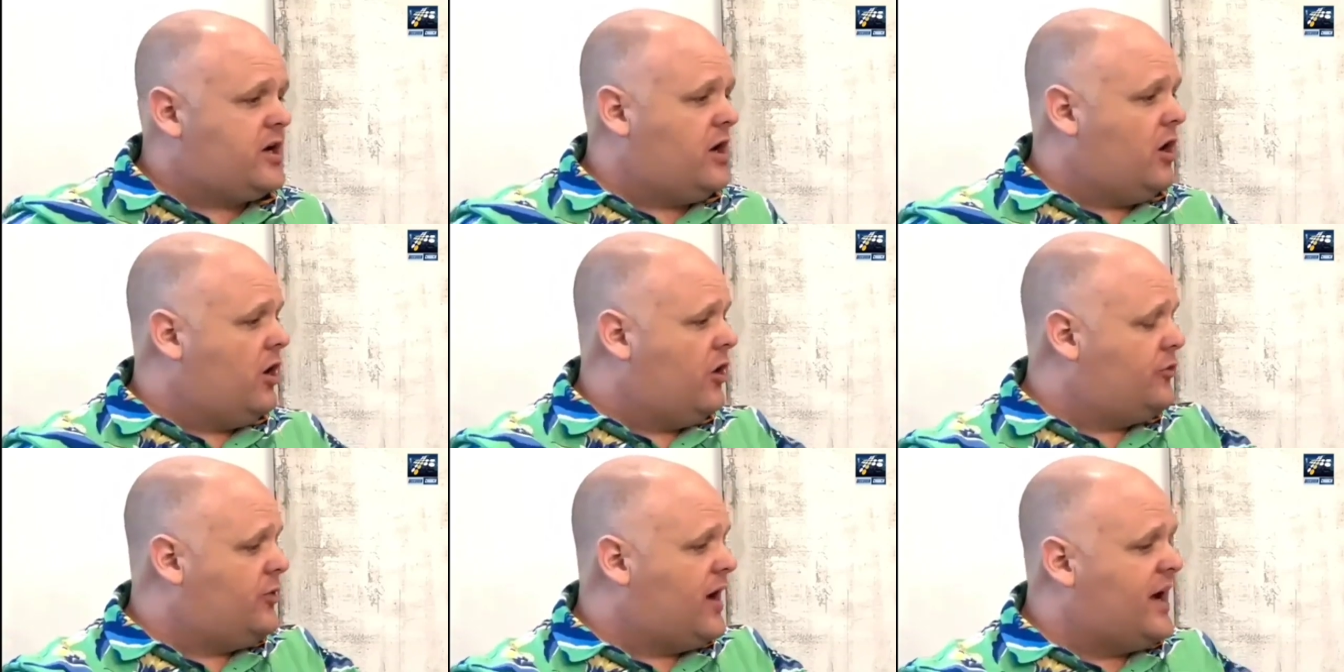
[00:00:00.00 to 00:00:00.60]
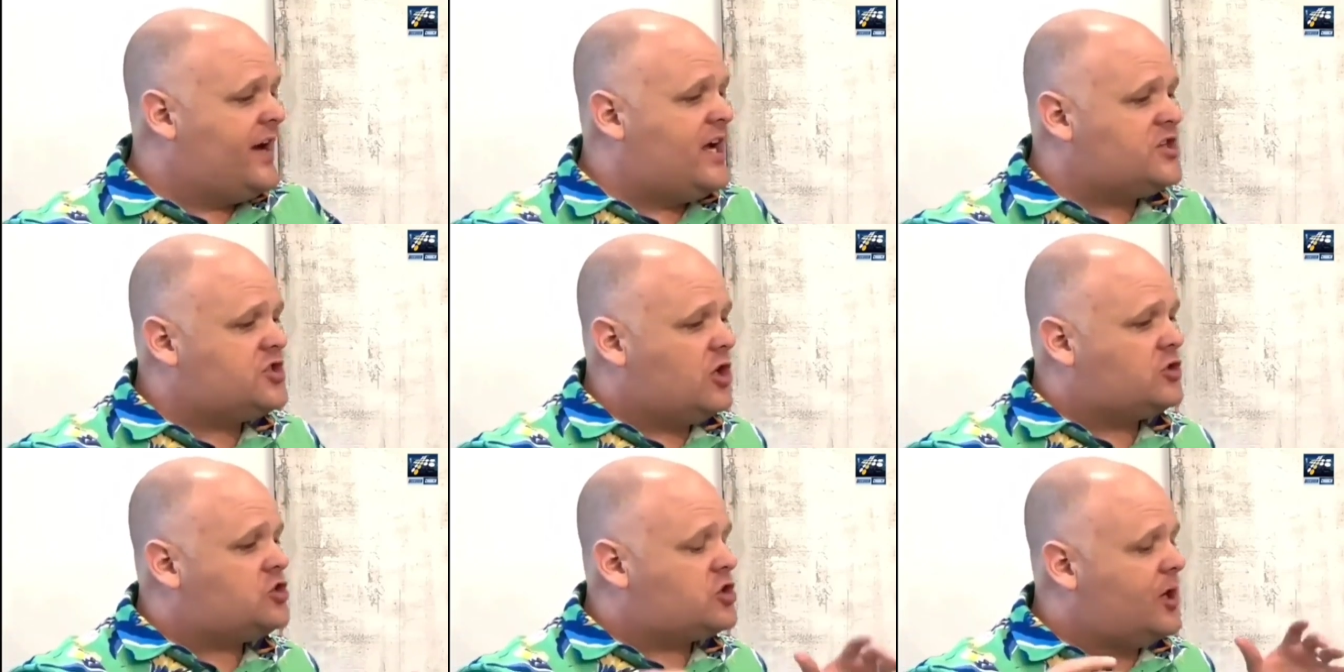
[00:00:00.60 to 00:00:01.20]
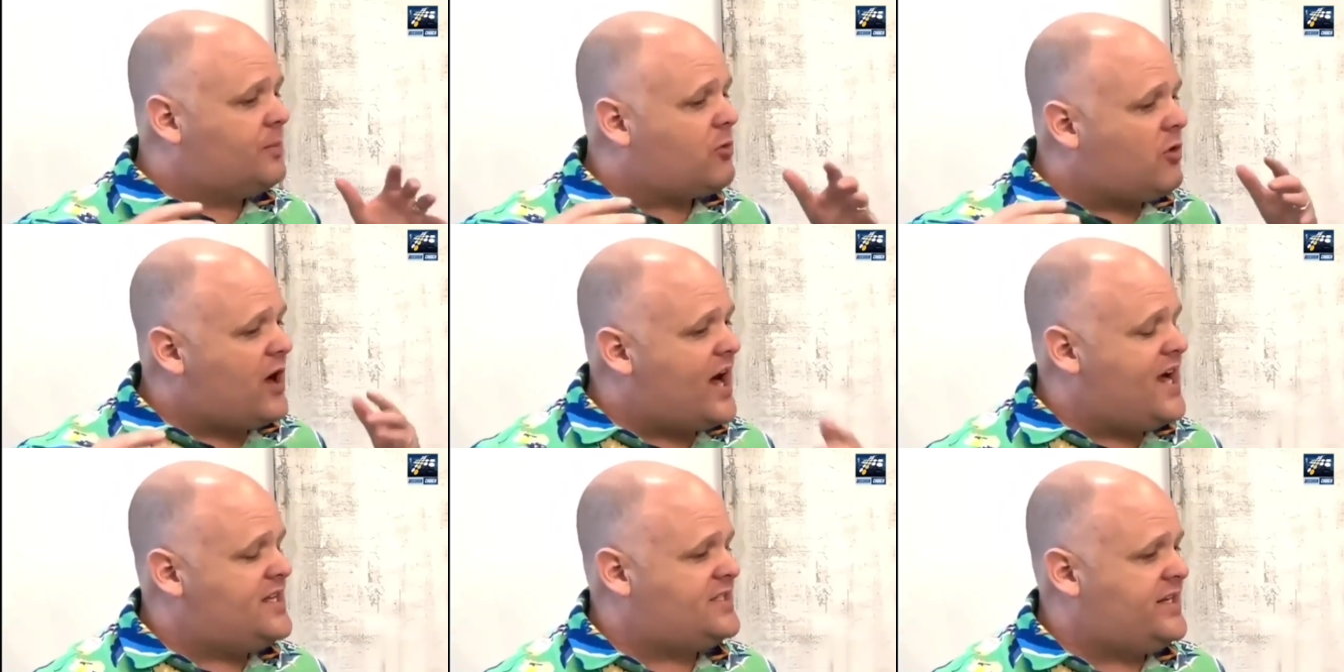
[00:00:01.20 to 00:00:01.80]
America all throughout. And I saw Trump
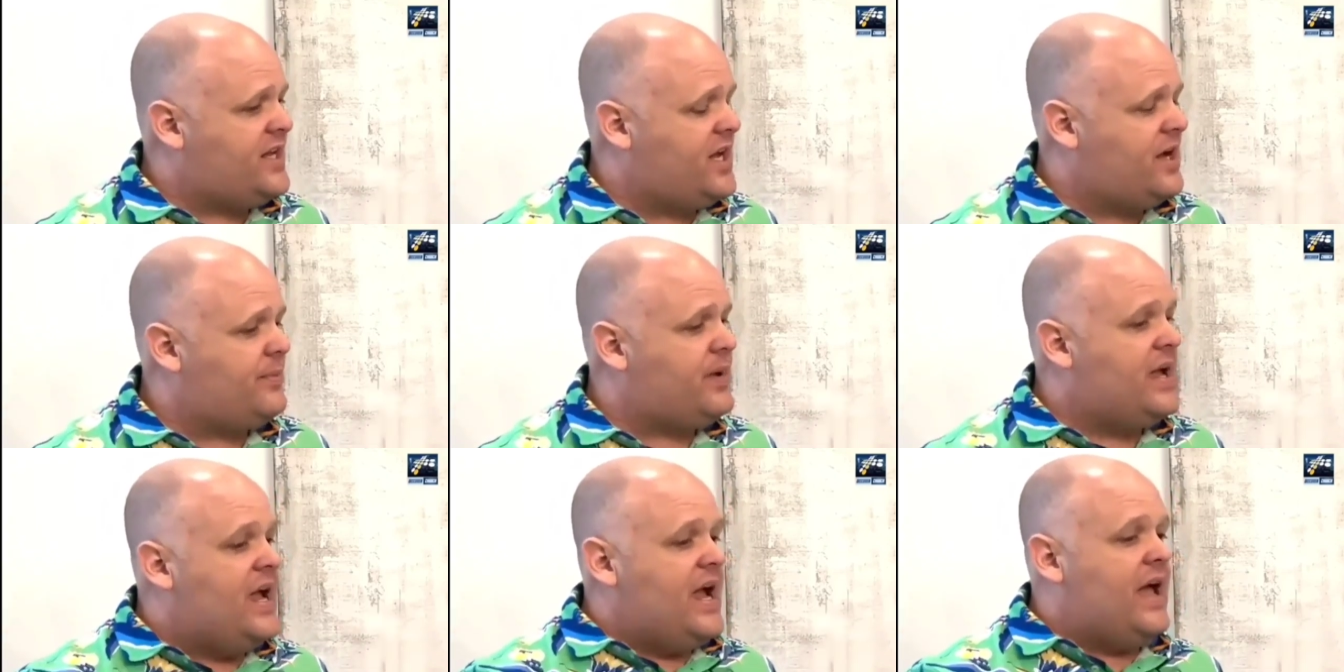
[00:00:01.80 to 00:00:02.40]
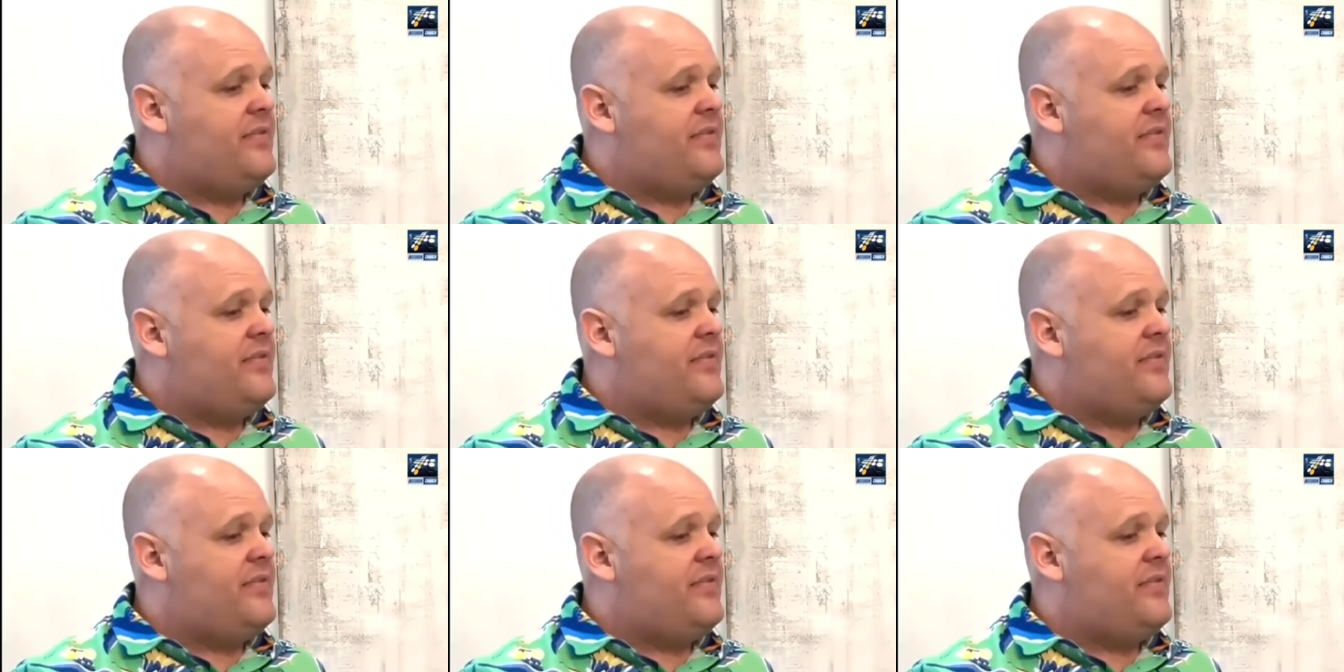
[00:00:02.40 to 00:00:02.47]
rising up.